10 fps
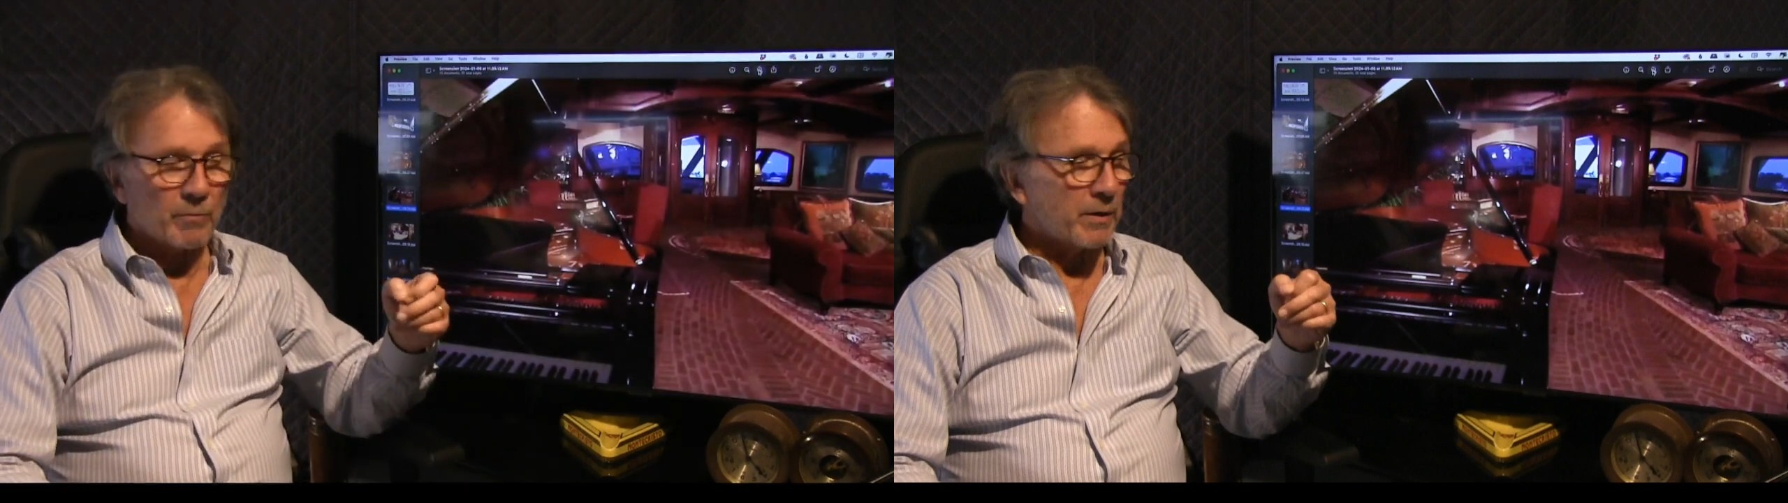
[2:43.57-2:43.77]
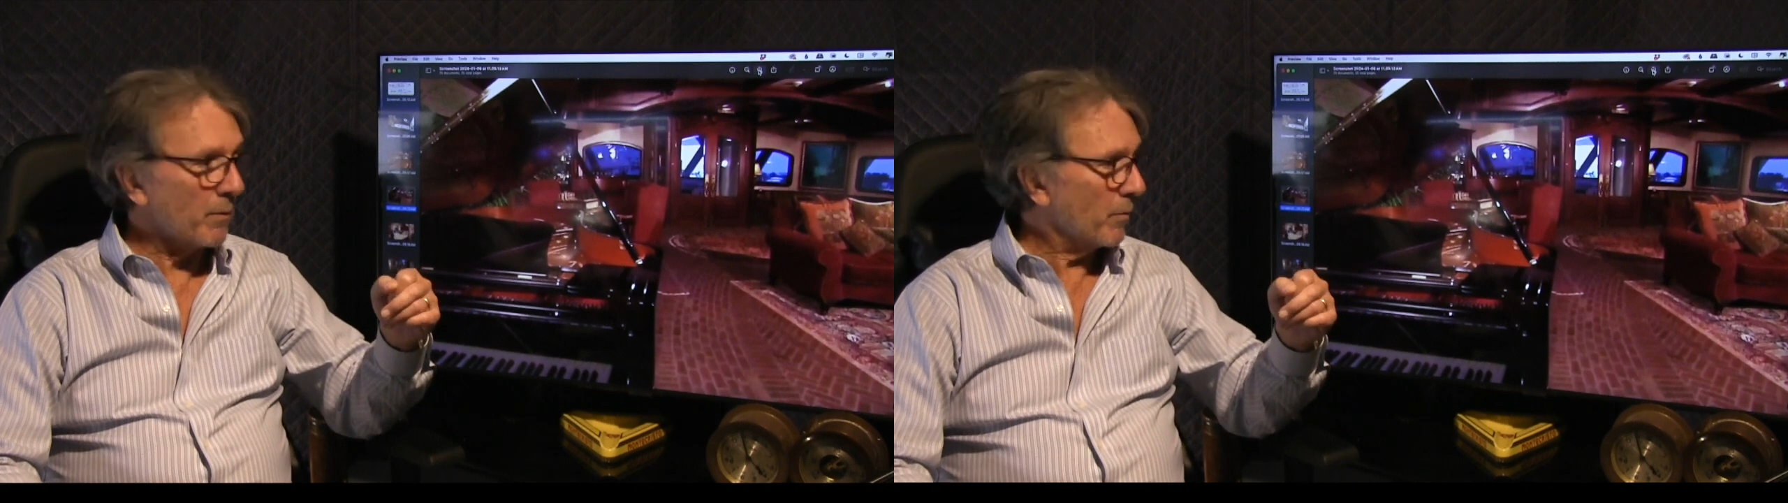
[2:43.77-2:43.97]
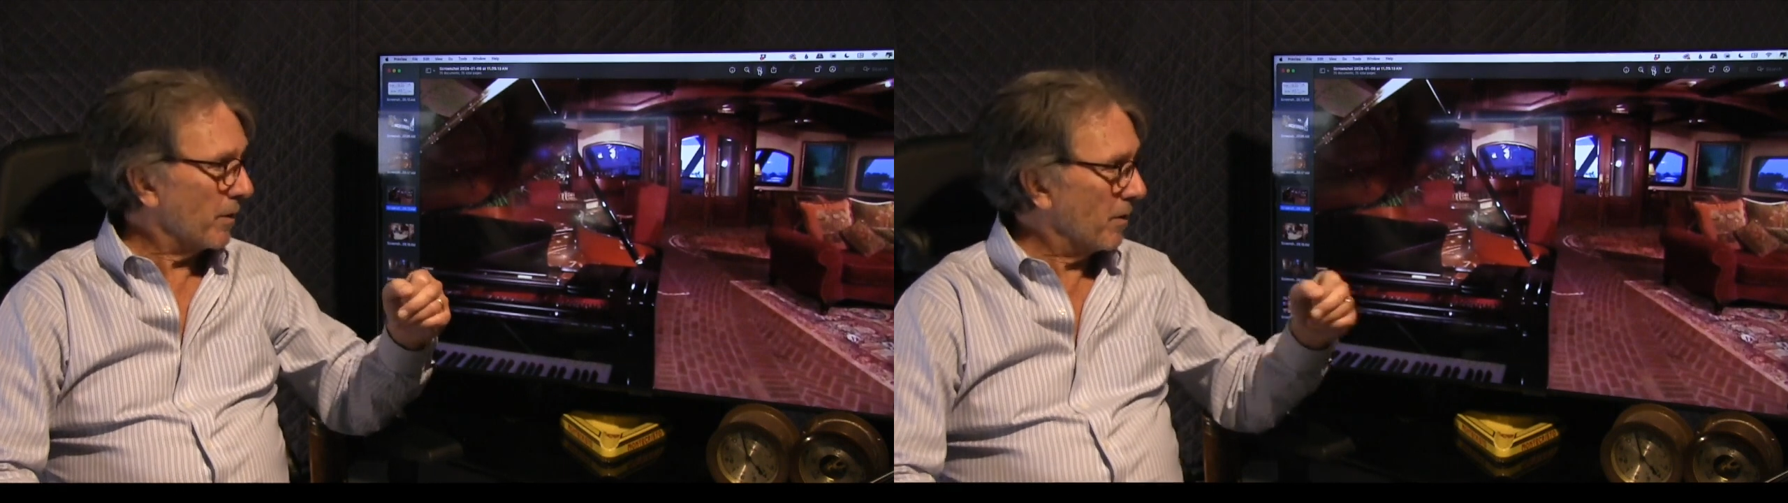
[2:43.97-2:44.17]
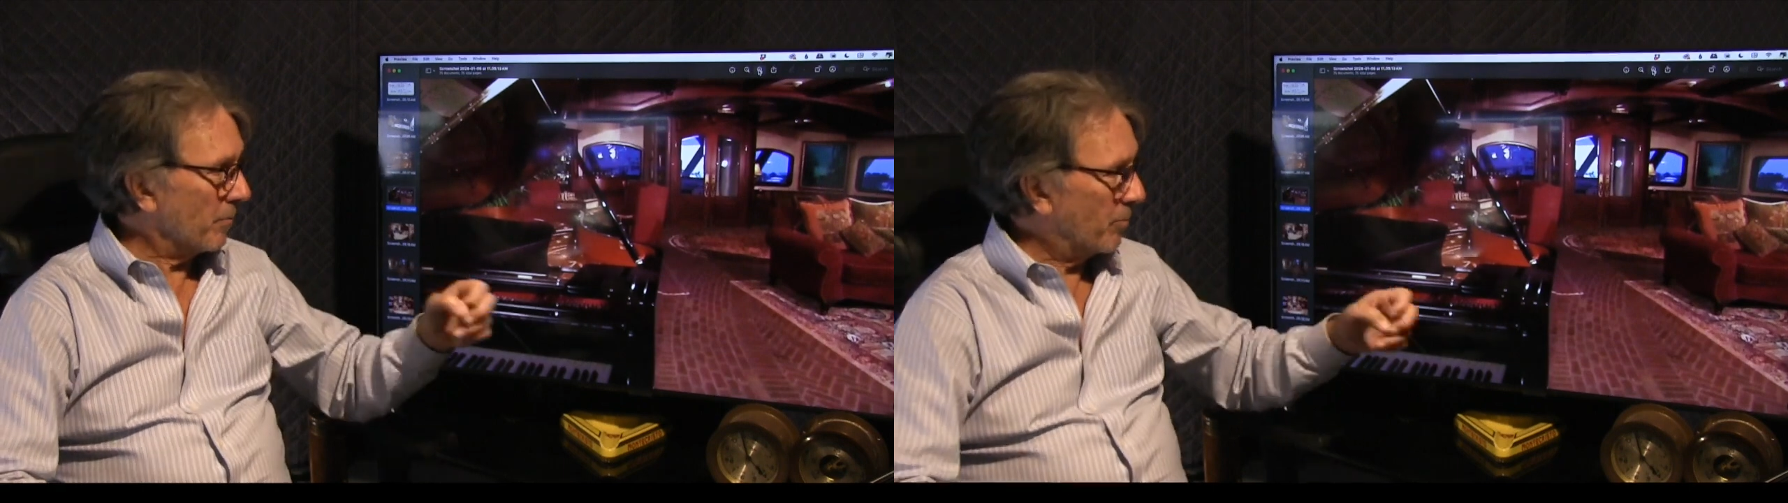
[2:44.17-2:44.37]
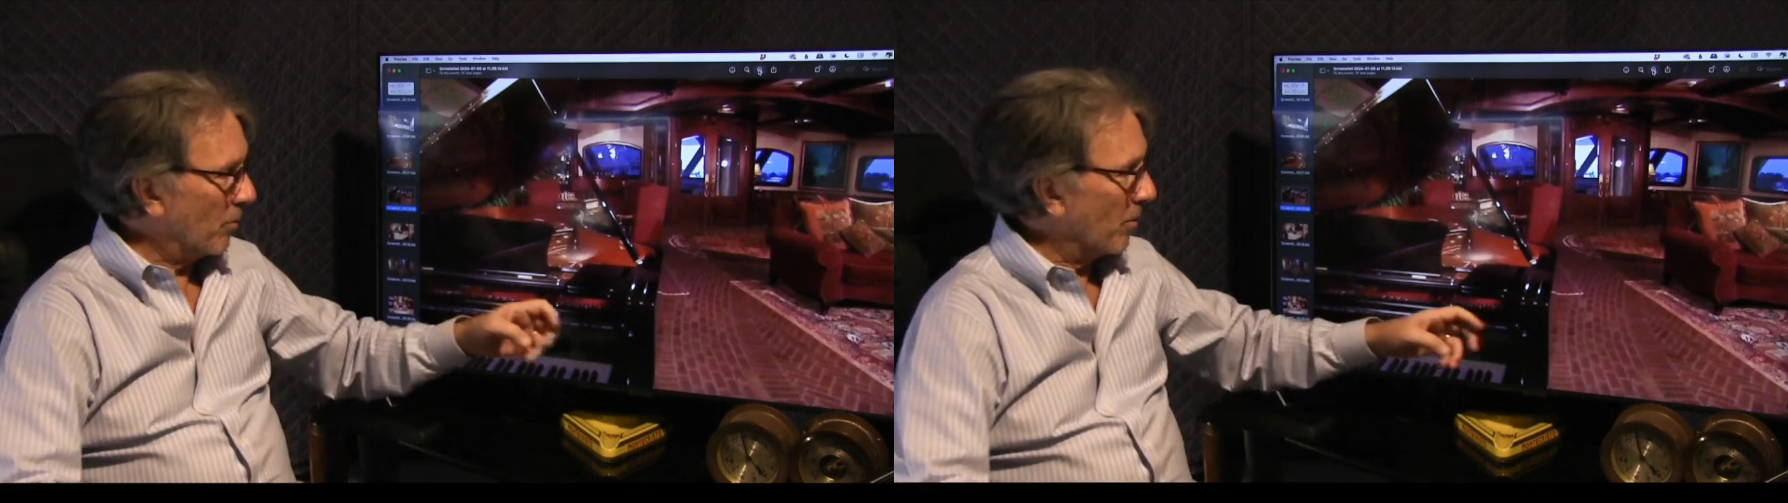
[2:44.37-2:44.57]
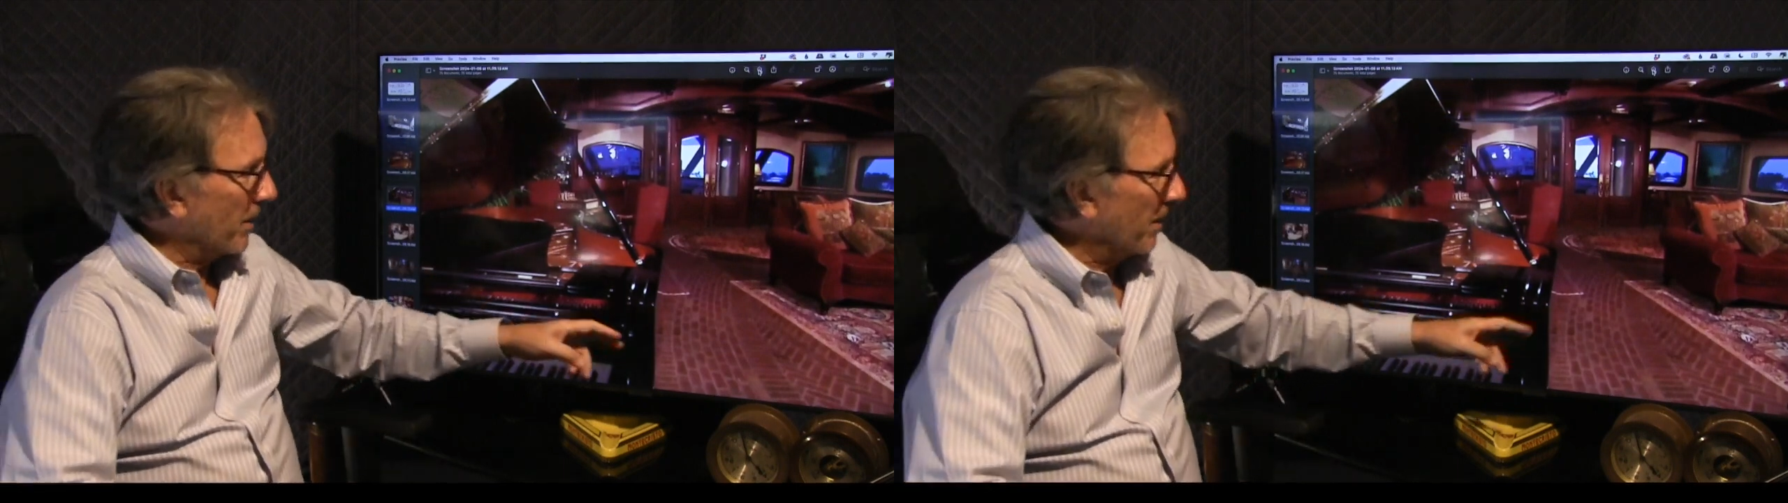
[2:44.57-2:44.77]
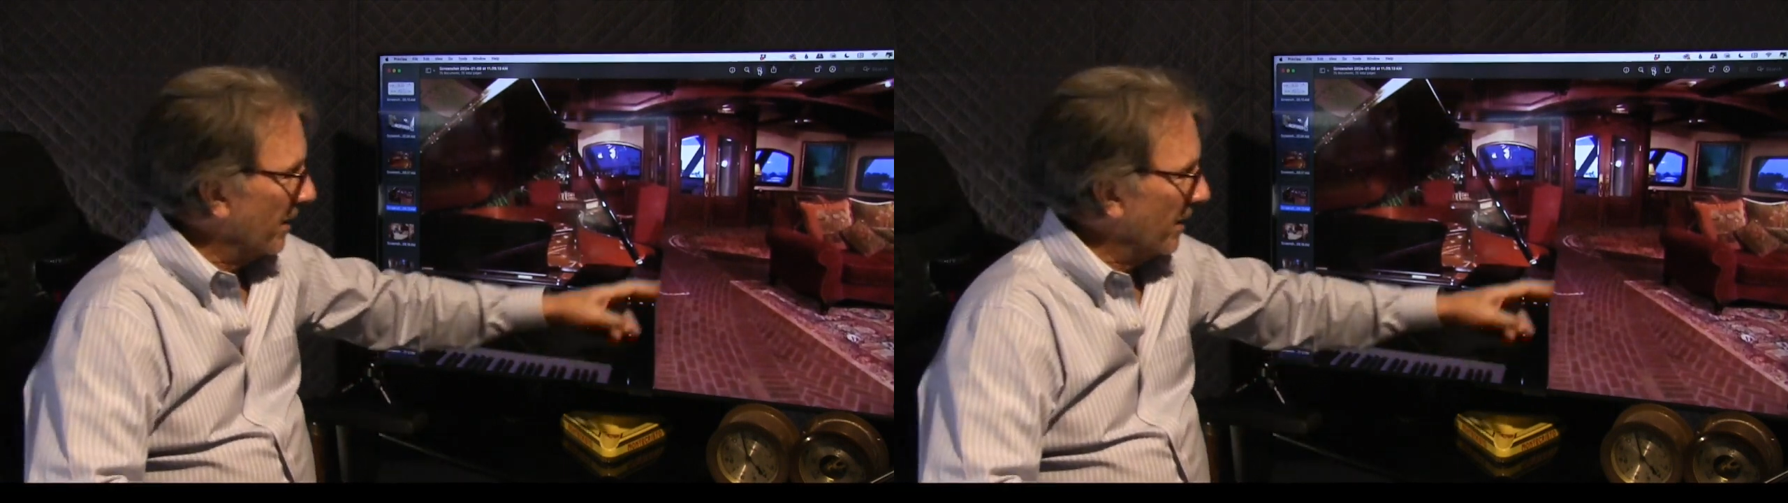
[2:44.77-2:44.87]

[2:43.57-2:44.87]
when I went on board,